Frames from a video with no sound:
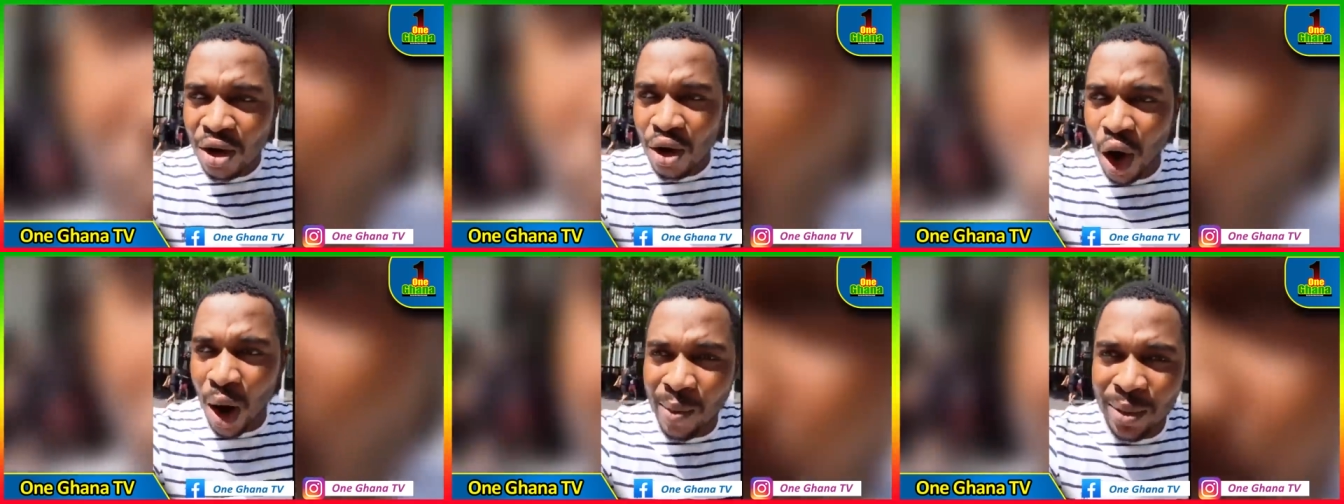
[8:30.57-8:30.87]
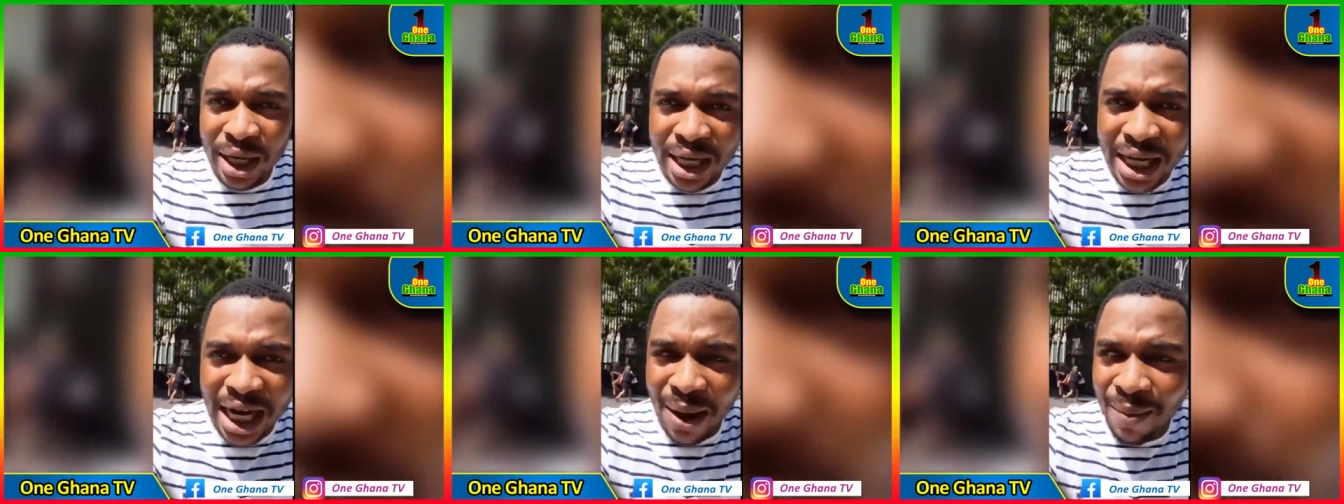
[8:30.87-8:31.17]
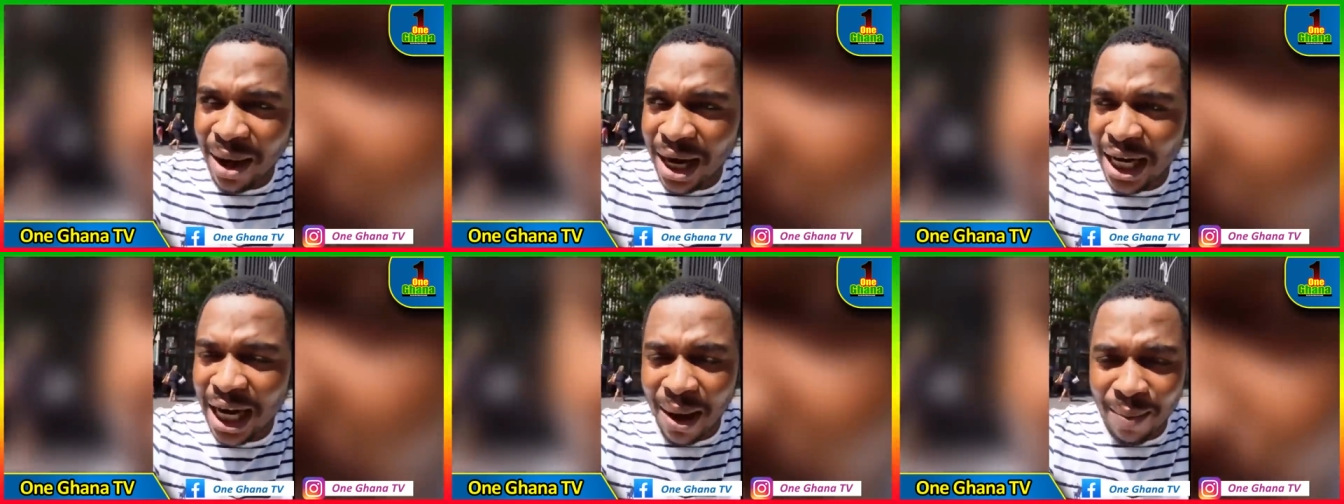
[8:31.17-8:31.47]
I'm the
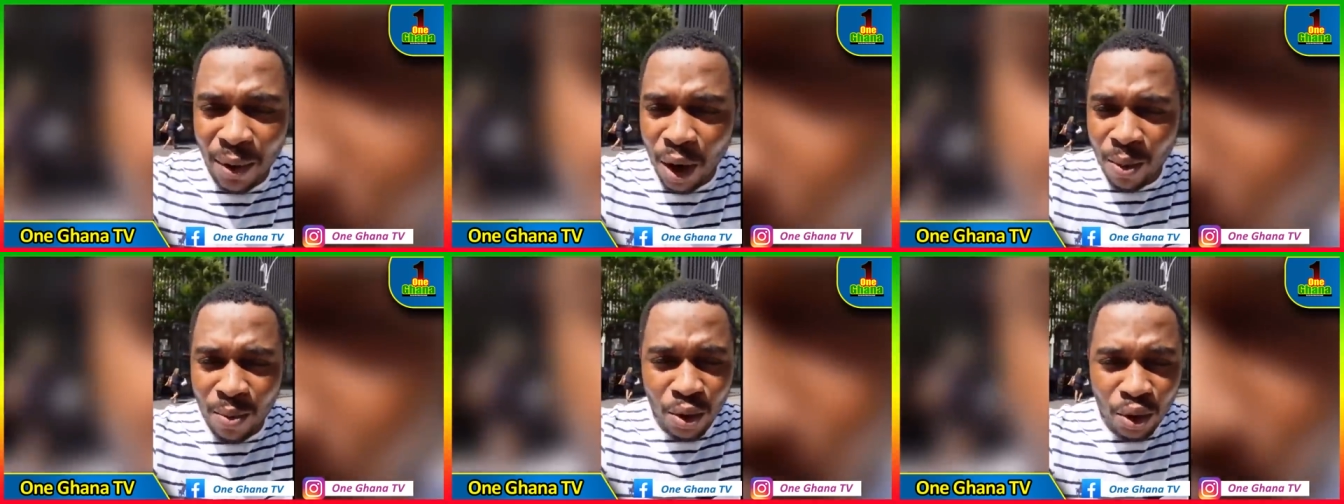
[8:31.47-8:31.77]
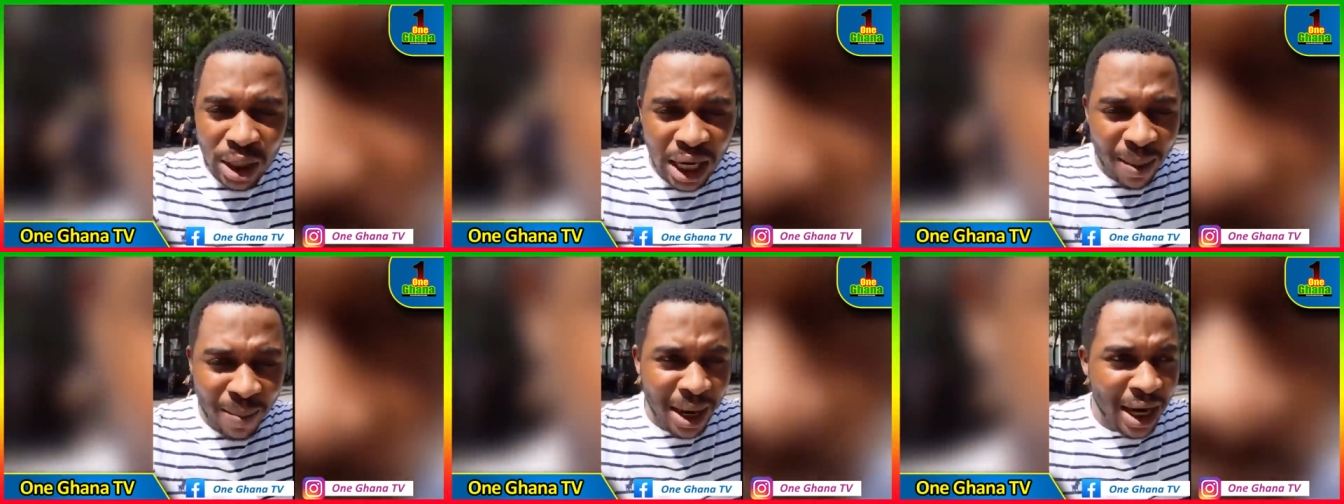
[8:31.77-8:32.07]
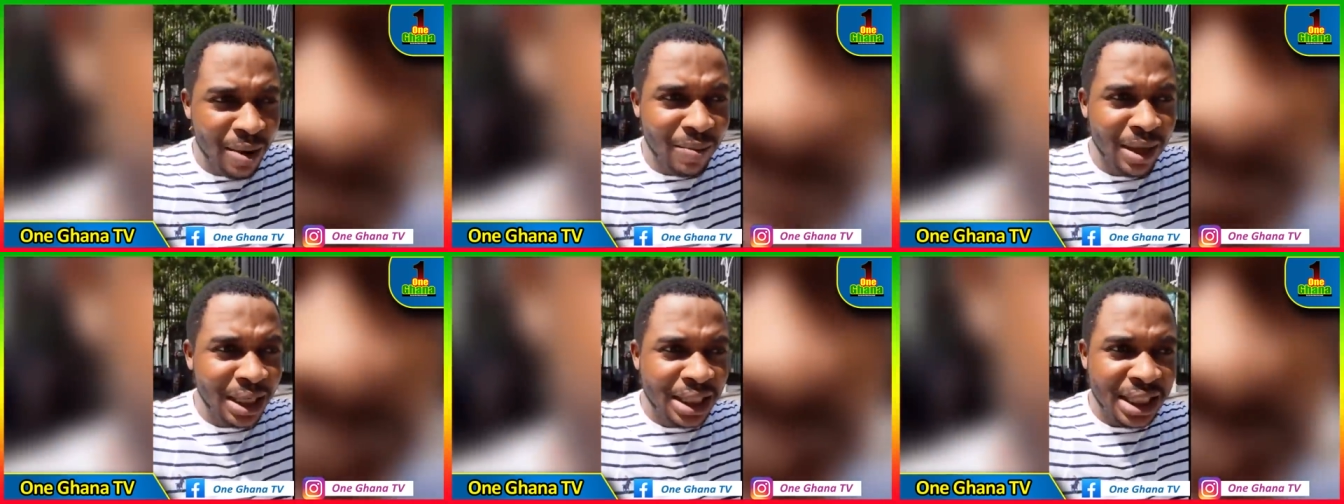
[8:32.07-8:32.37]
Kraman about
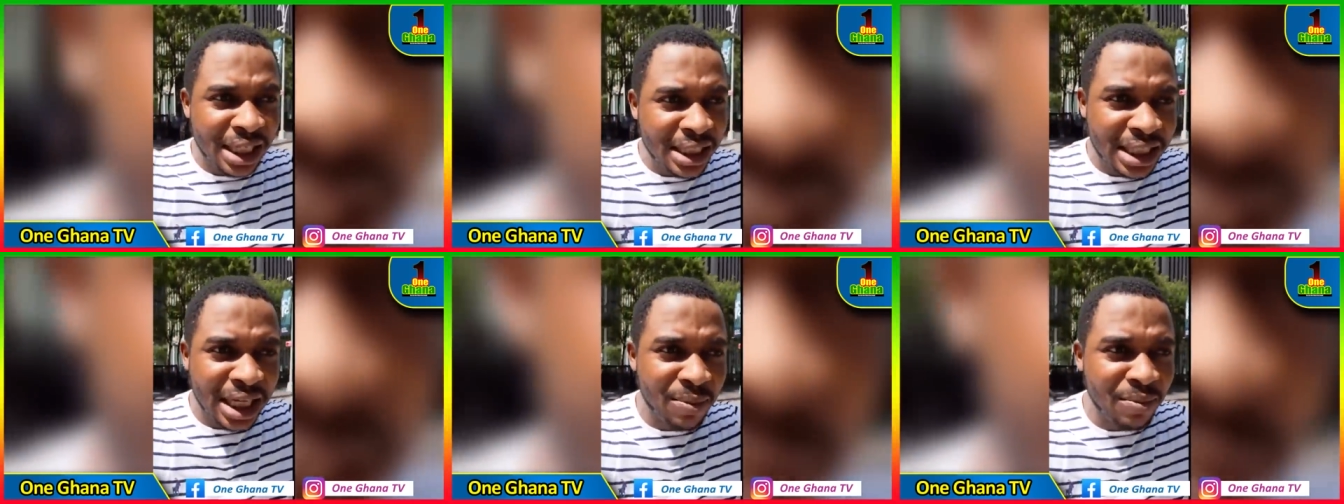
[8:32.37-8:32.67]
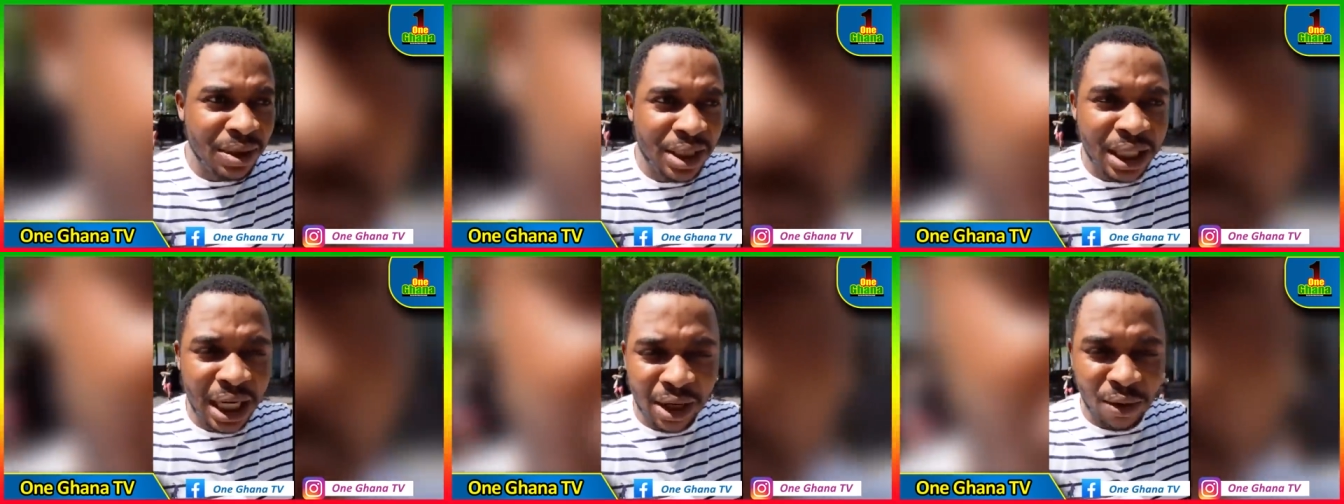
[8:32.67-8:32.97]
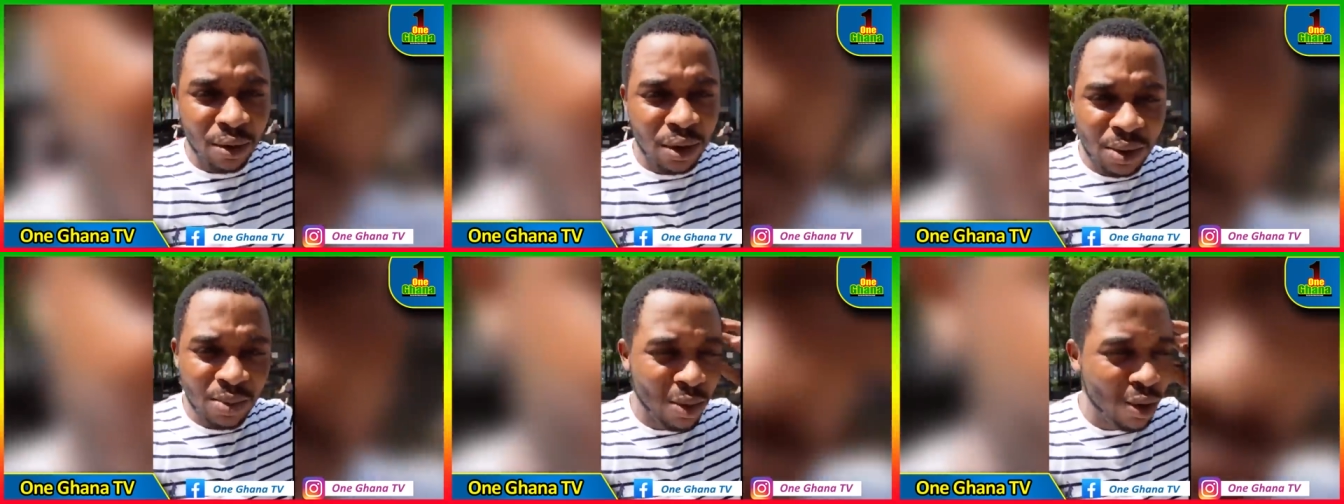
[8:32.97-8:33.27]
Kraman Betcher, say Bishop,
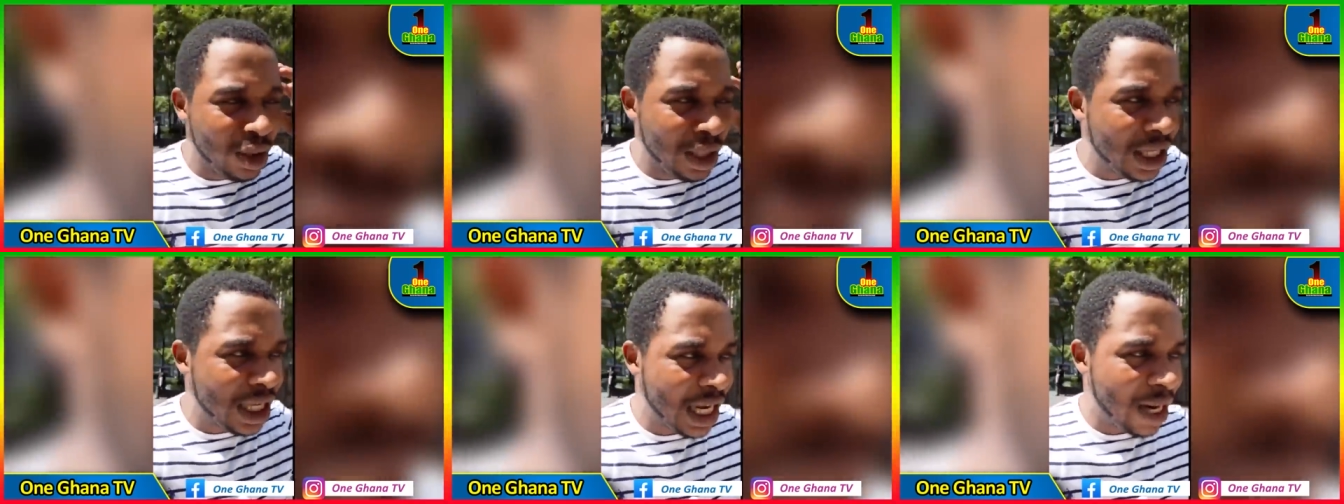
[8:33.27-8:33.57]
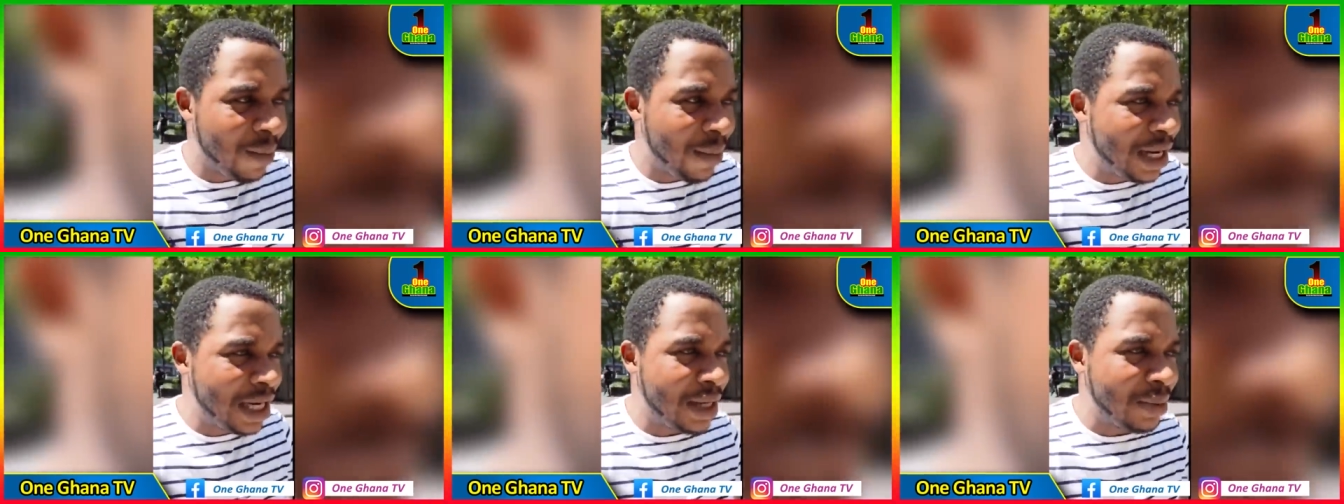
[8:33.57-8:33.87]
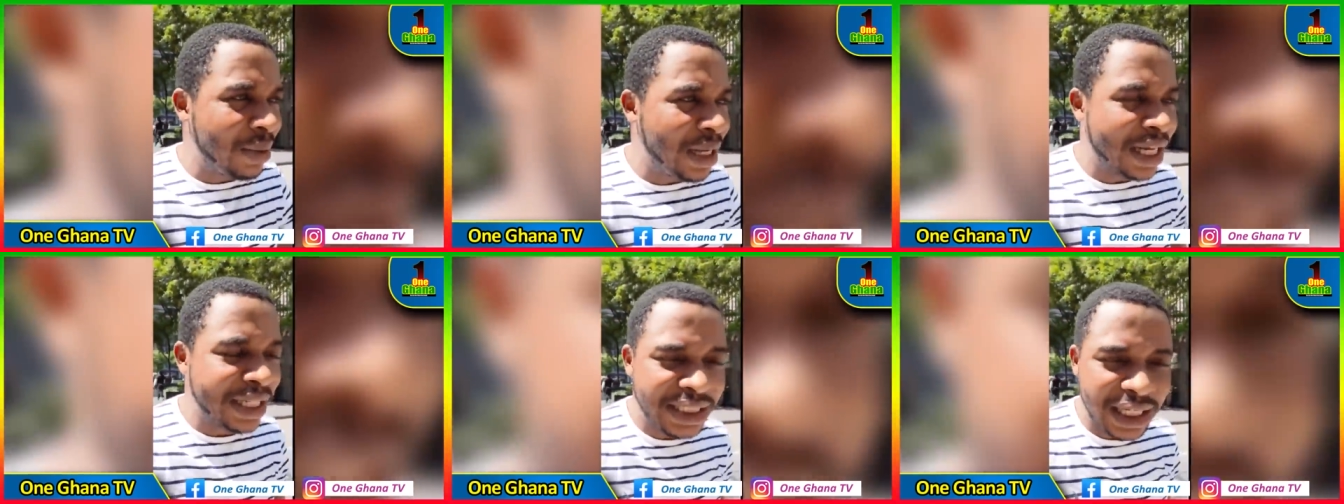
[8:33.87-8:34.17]
Bruni Kraman in
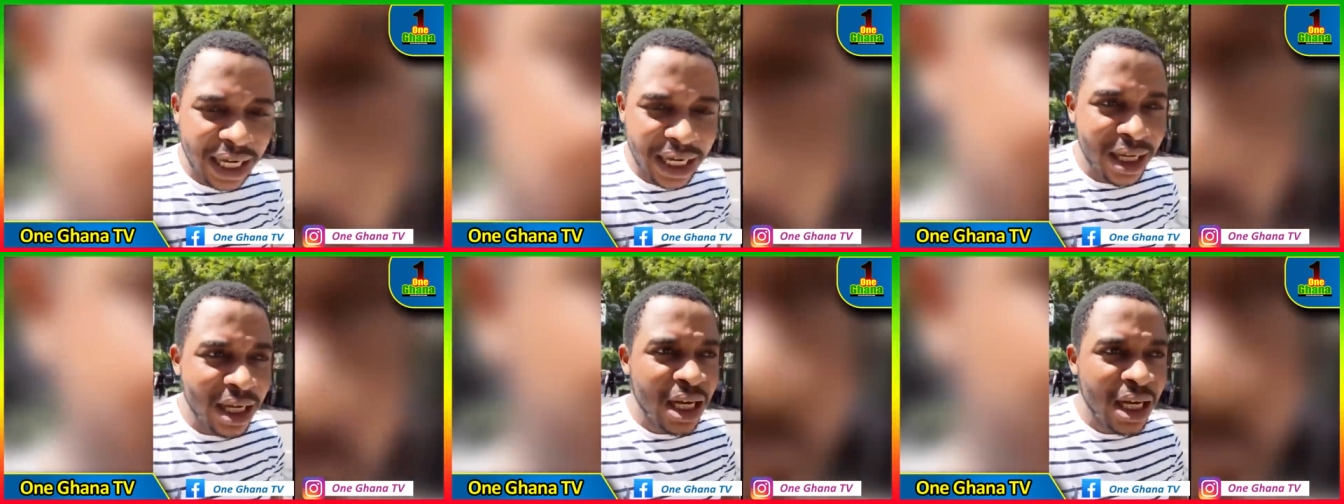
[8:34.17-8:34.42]
the answer.